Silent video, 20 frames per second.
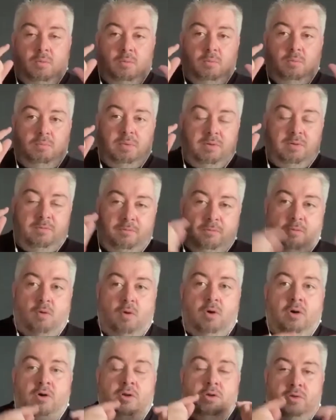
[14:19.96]

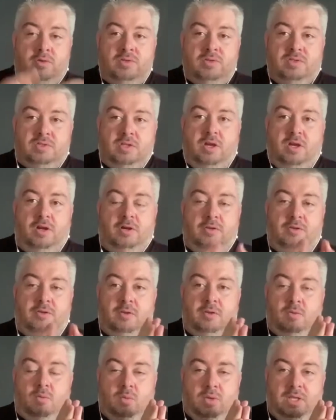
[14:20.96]
before you start
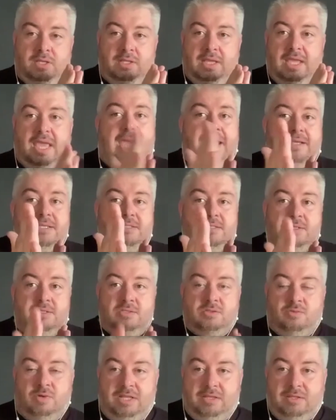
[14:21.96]
with the exit
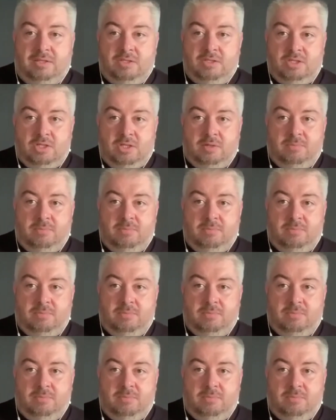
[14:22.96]
strategy.